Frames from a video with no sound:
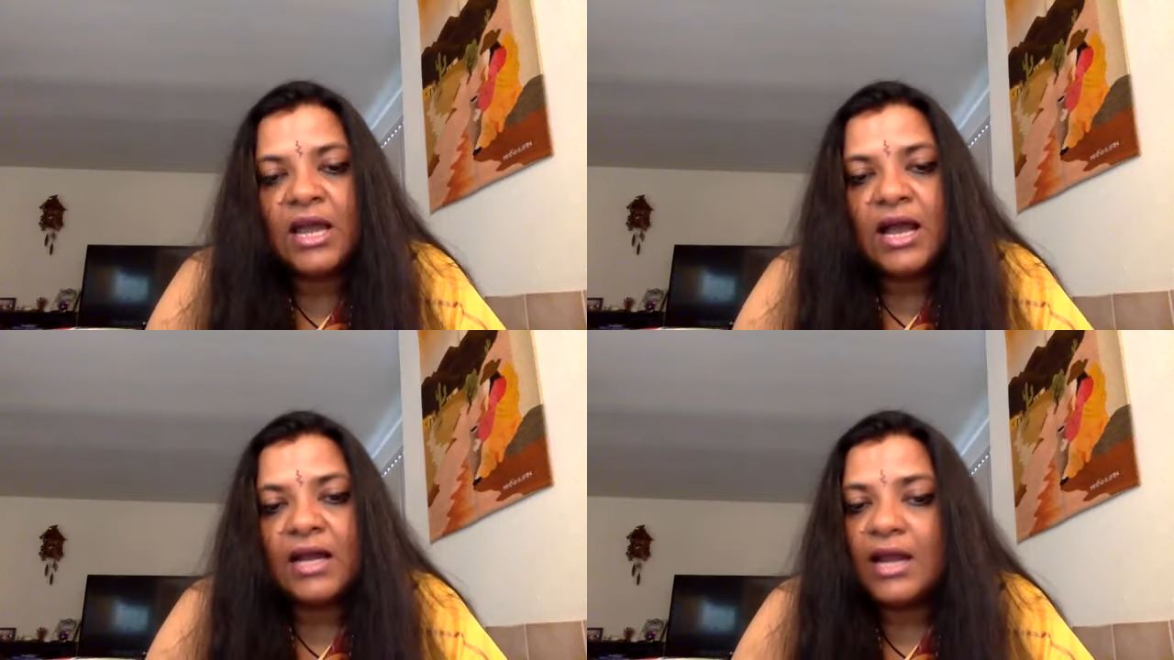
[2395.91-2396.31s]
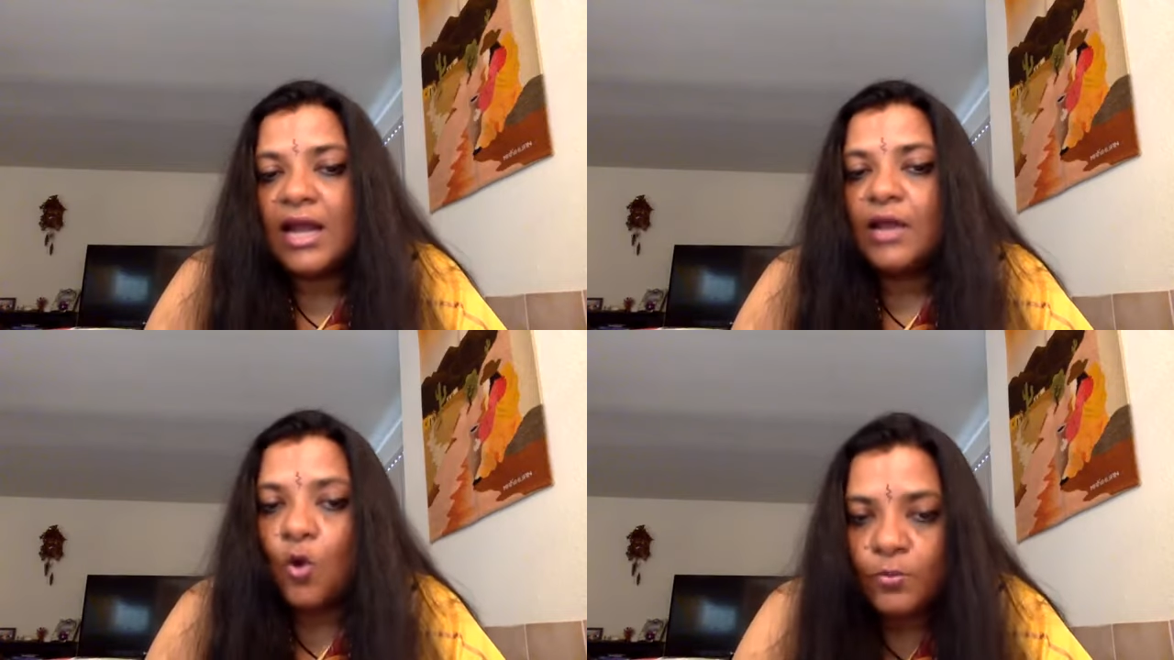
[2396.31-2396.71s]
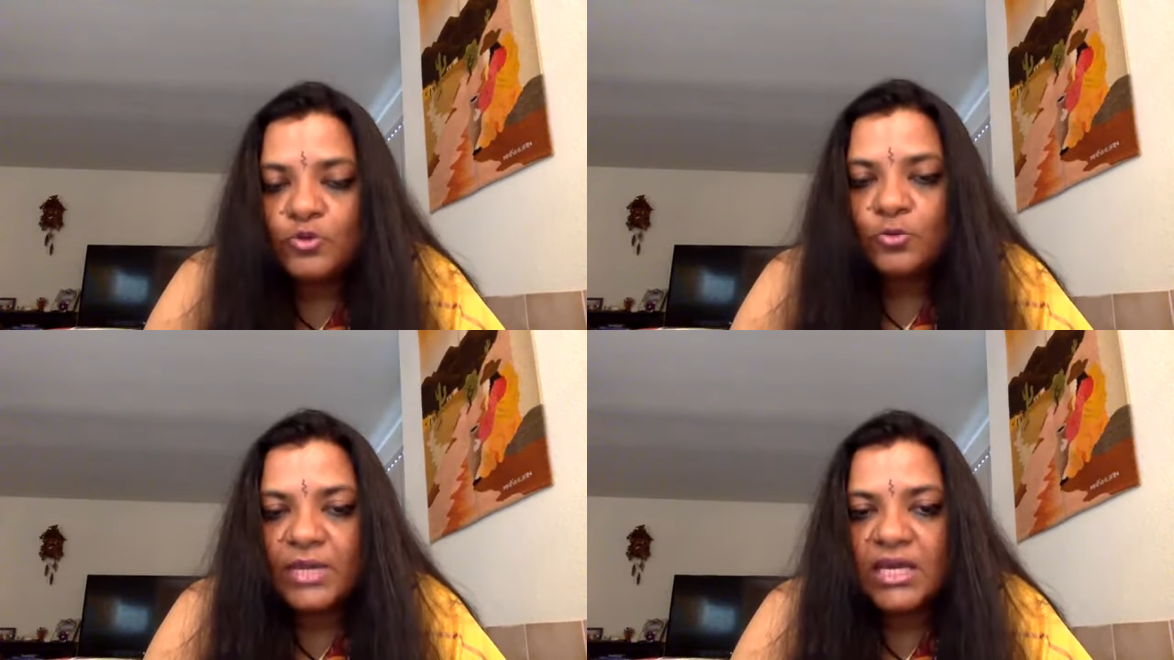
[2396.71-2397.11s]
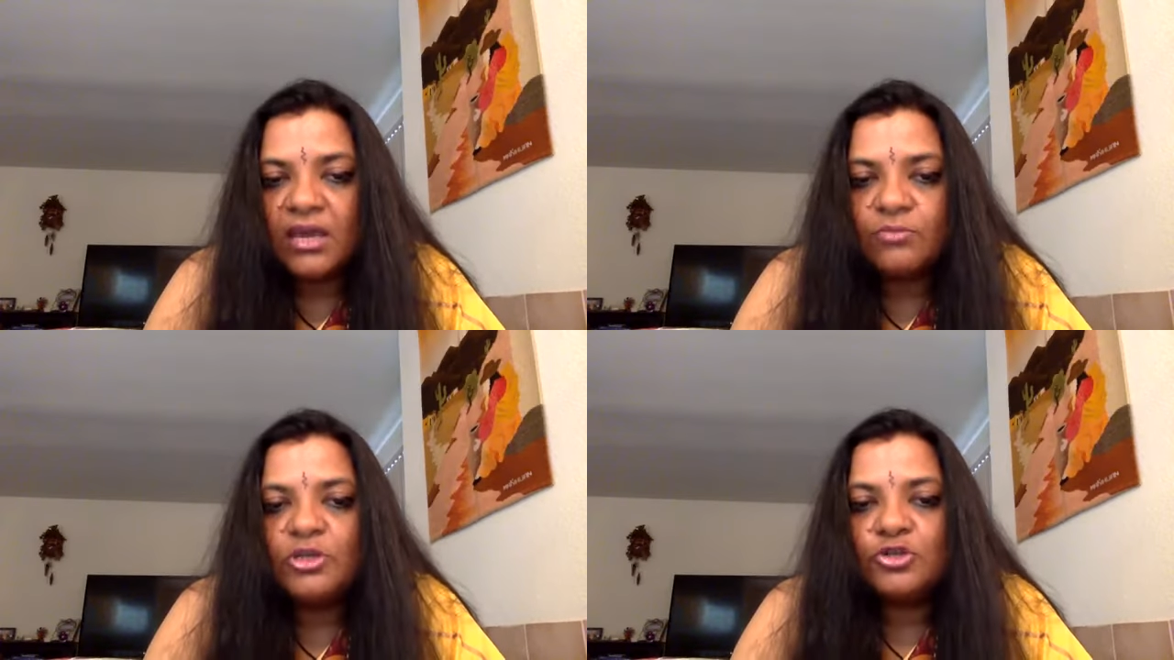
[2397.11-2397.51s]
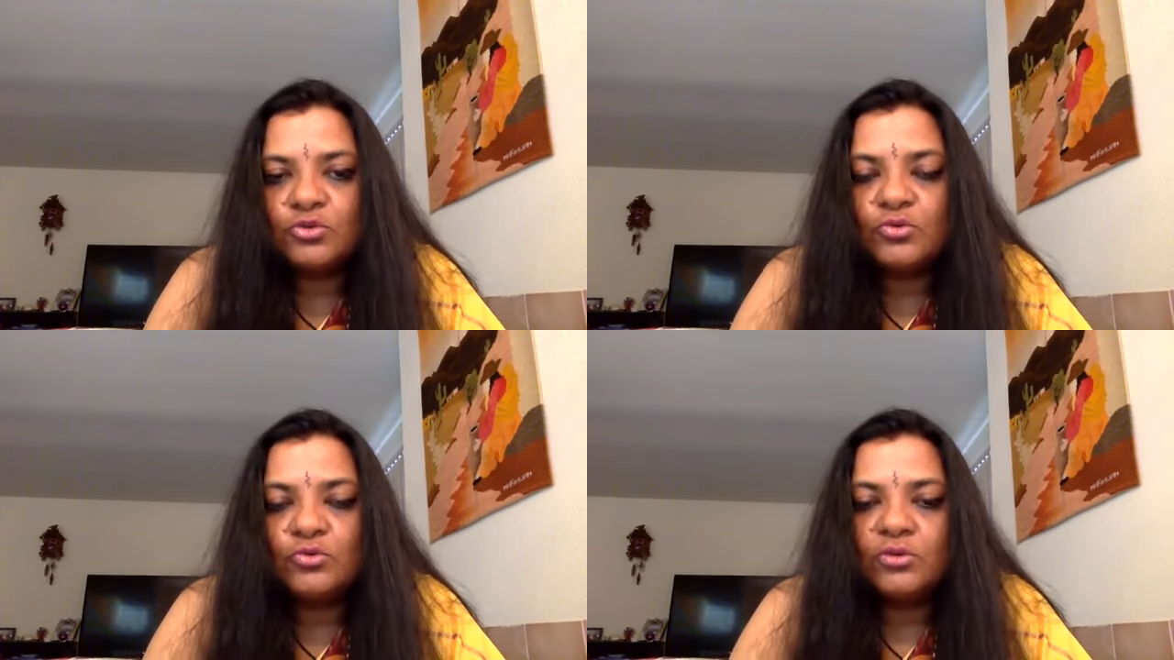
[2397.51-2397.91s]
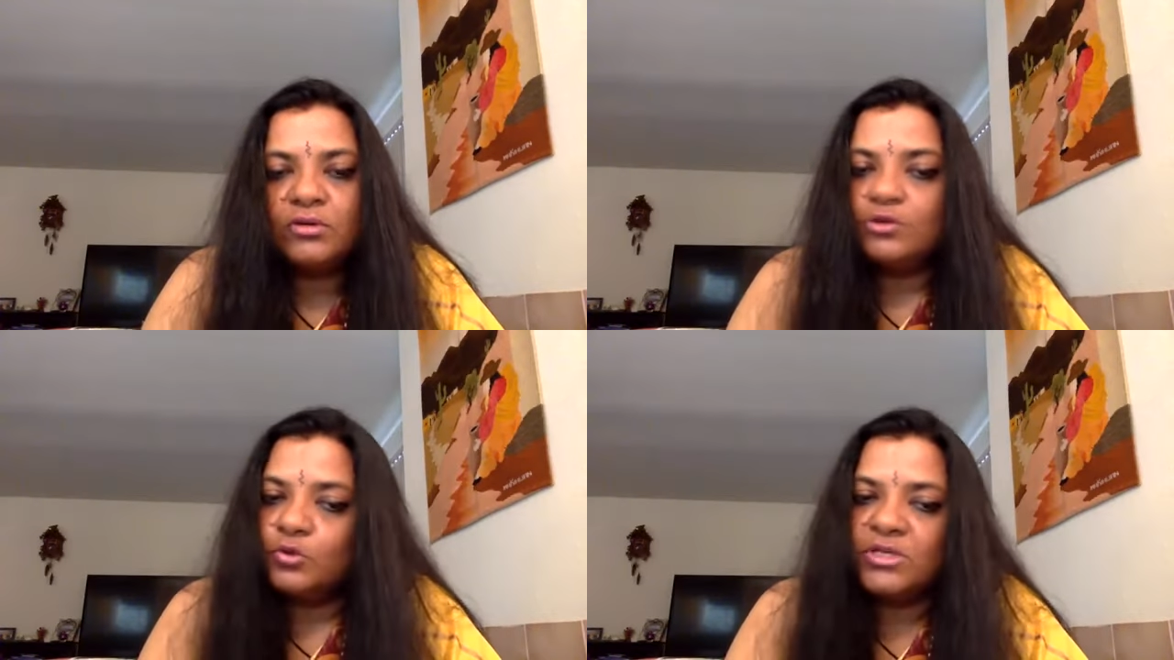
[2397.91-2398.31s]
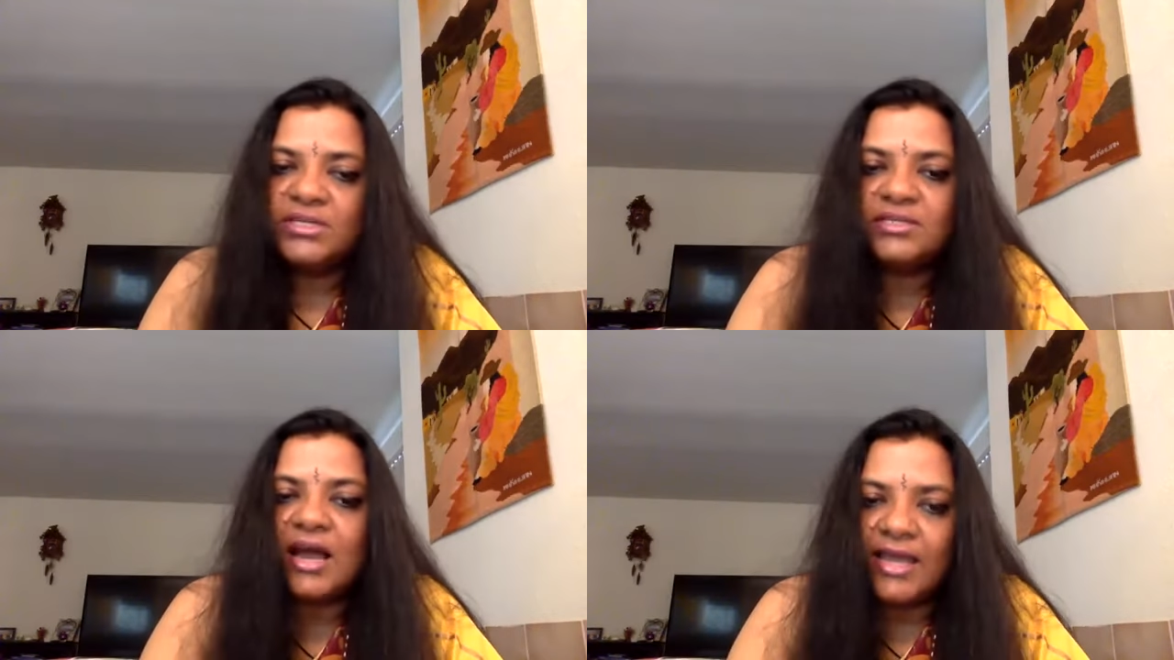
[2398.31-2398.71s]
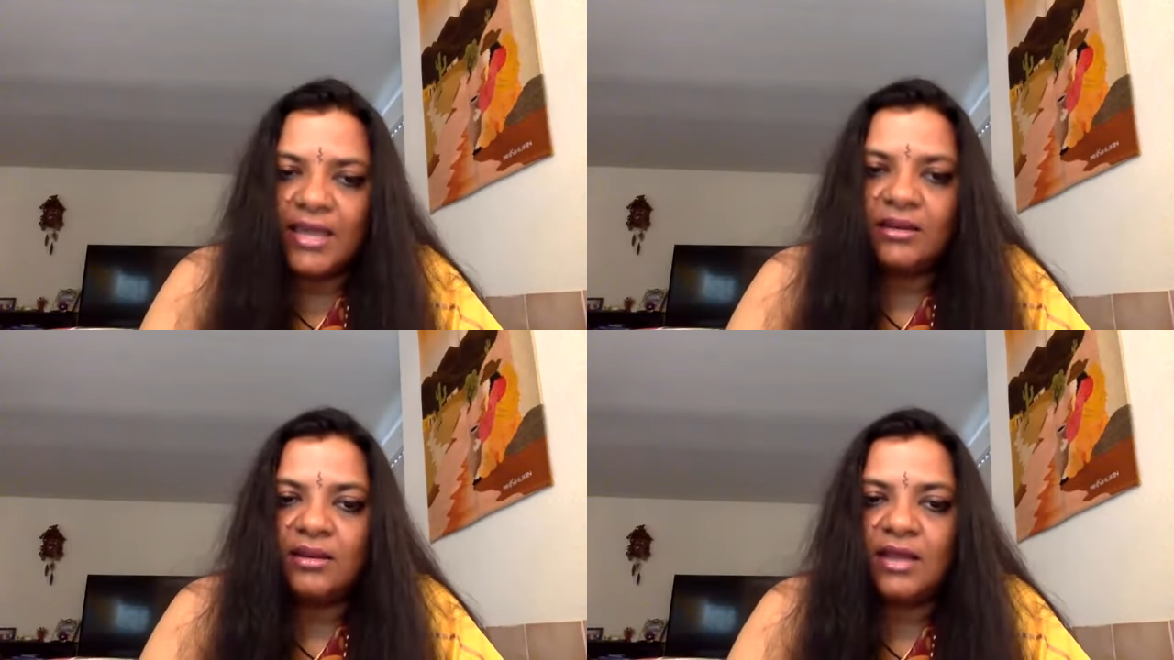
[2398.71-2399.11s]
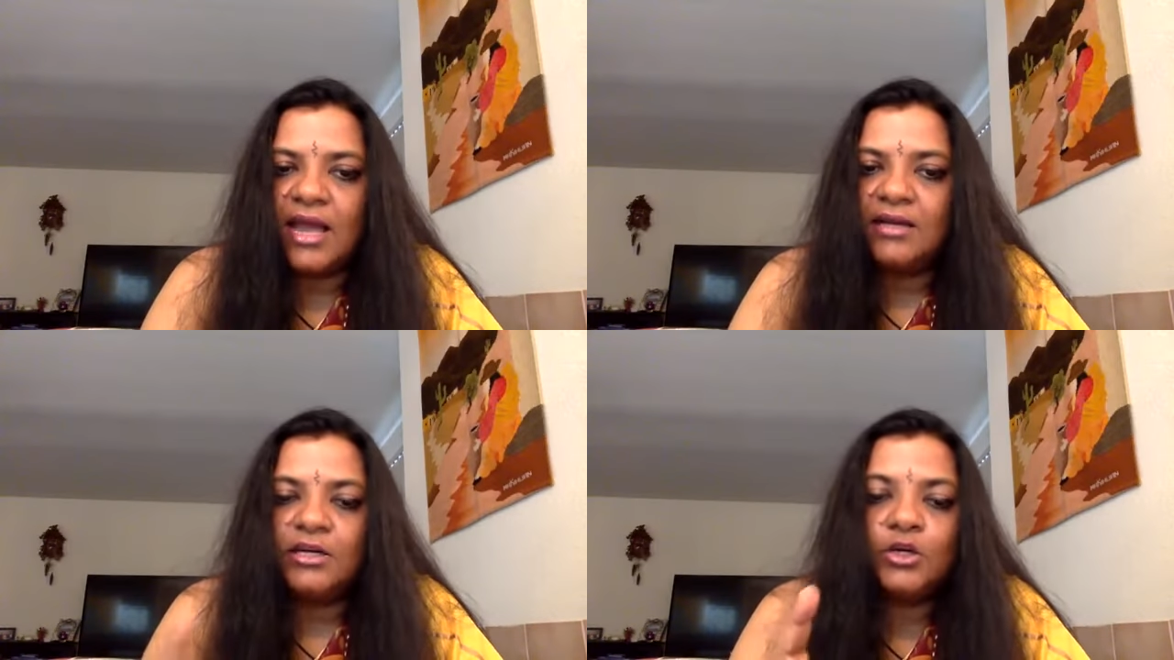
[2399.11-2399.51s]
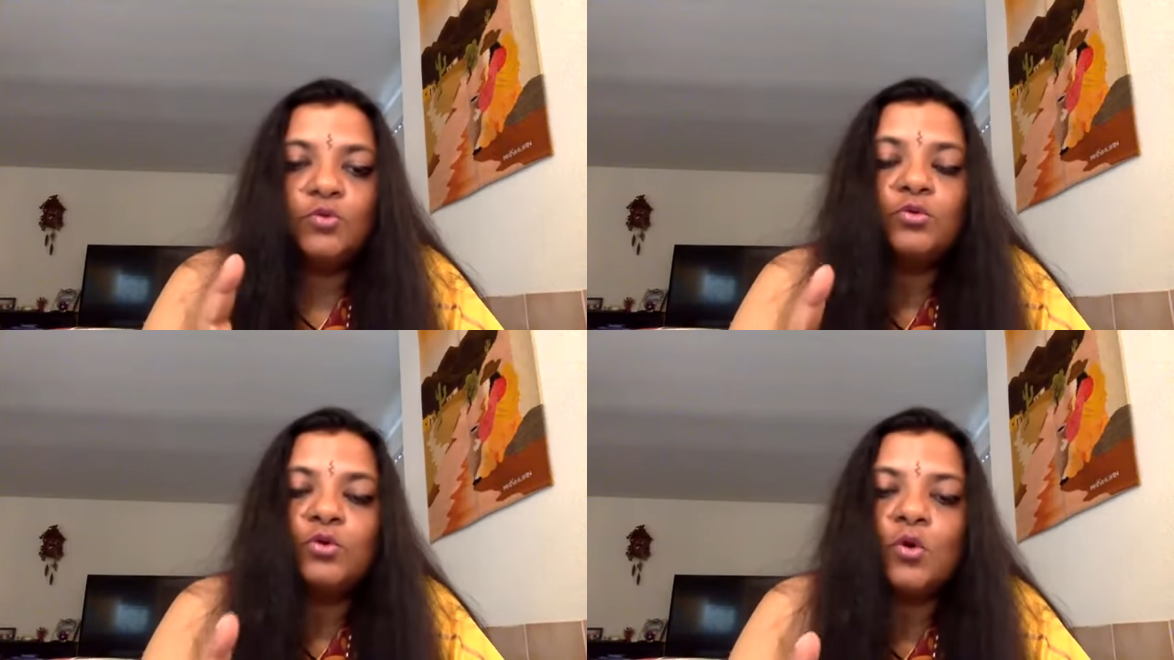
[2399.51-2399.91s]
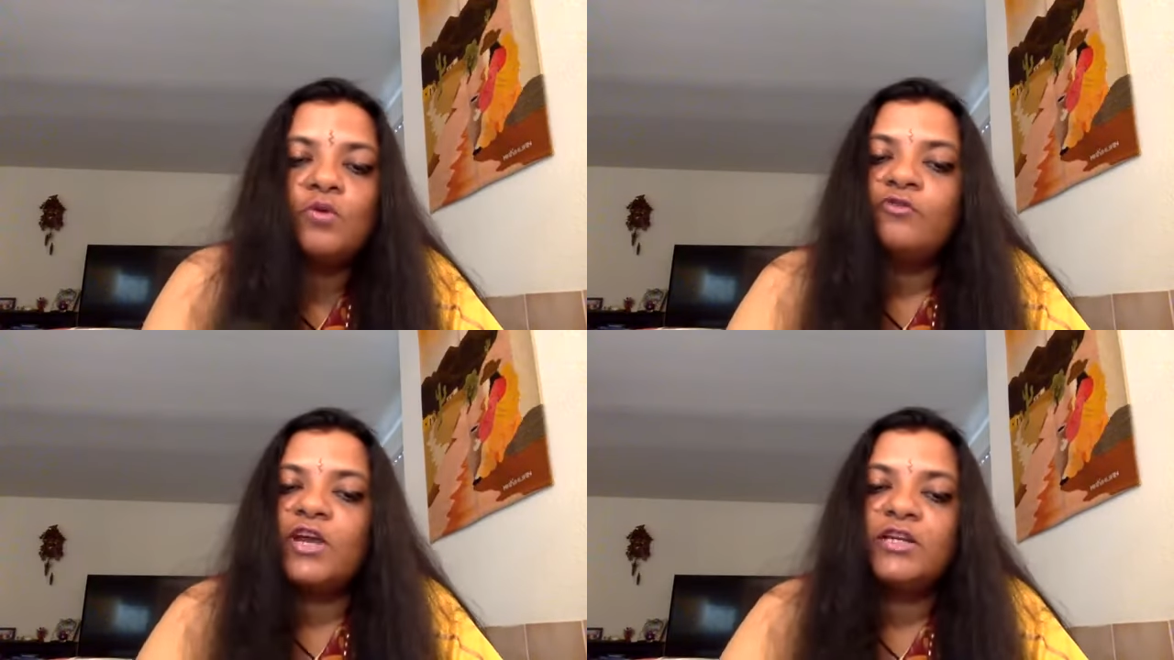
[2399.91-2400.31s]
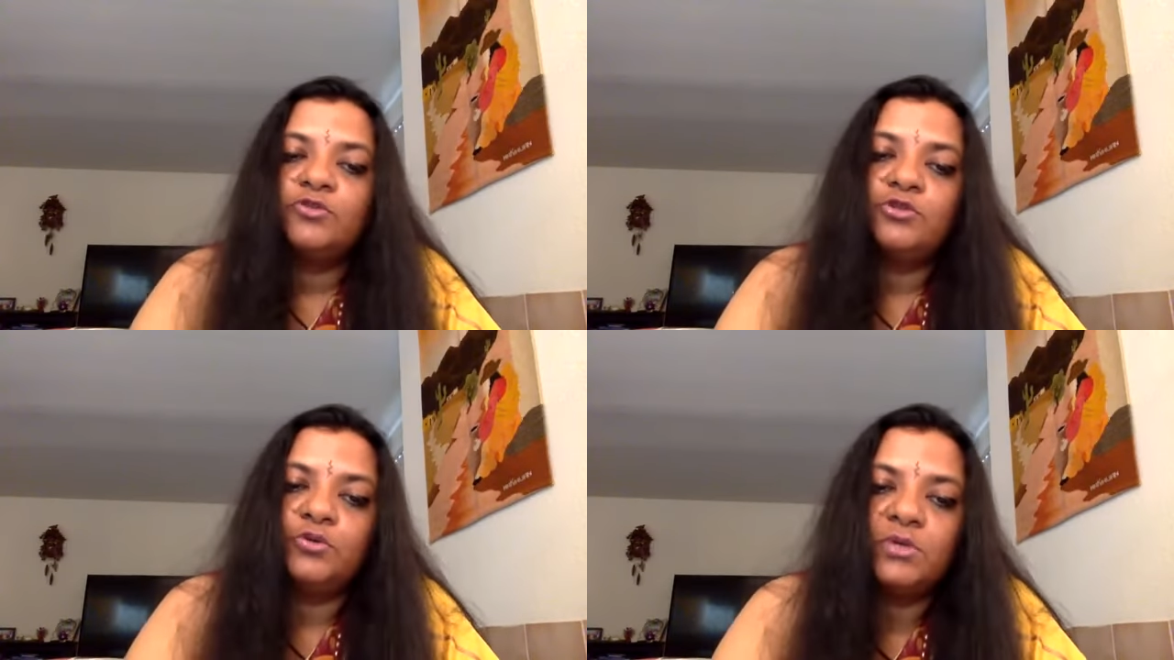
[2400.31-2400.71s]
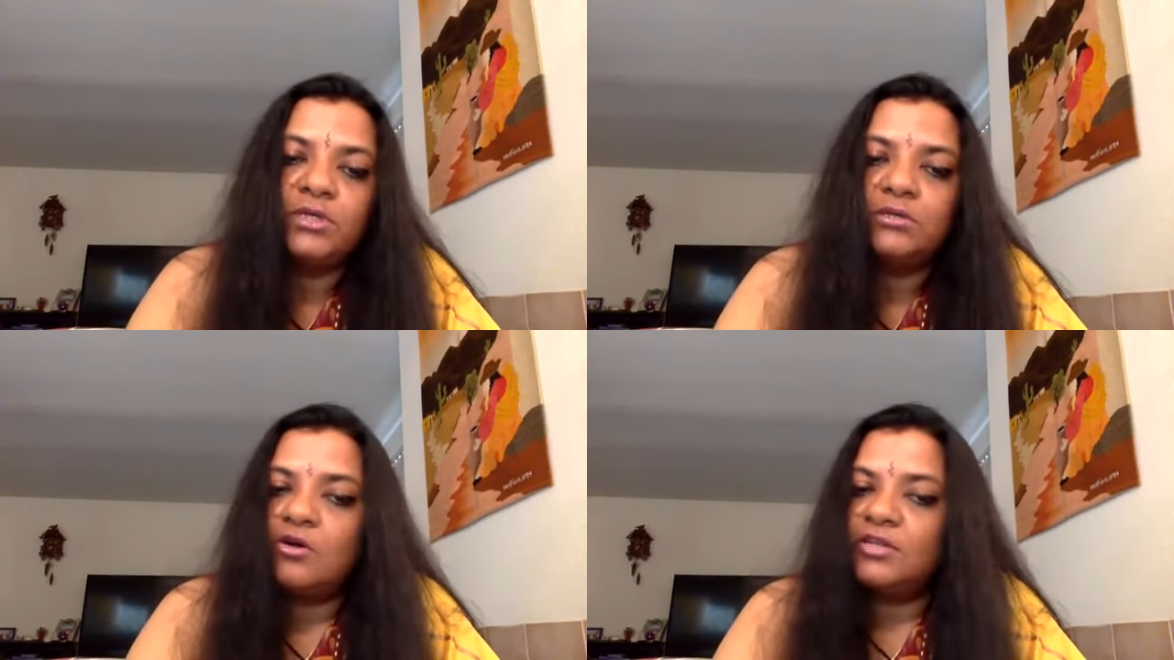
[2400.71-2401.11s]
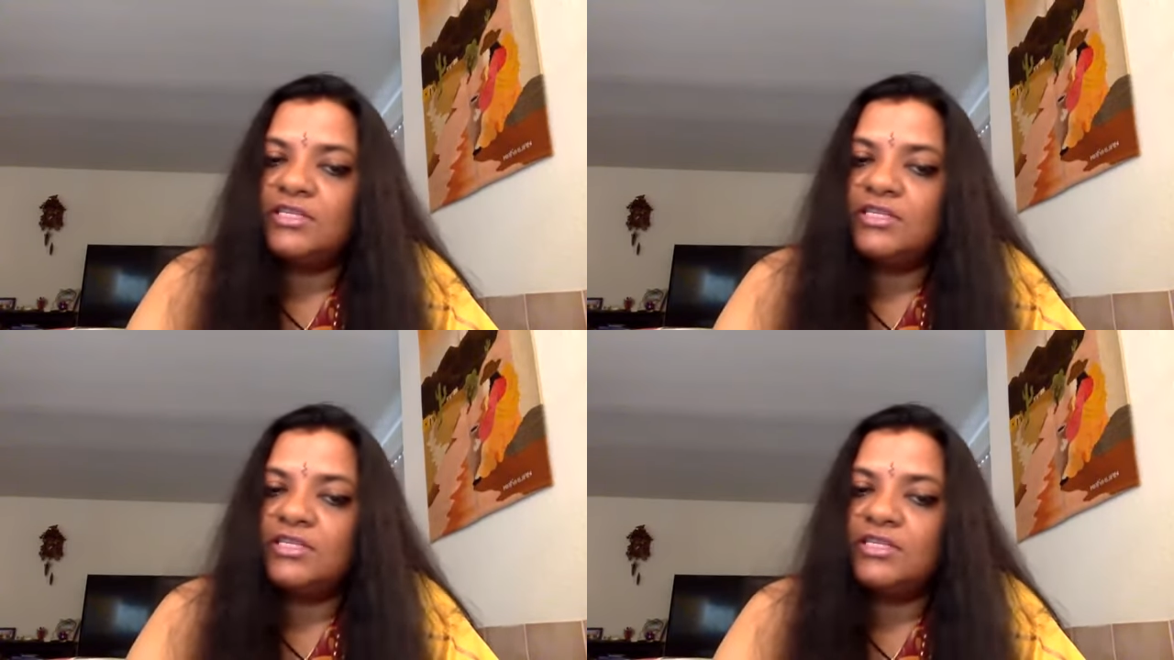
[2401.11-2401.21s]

And I hope to be able to do this again. And don't forget to tune in on the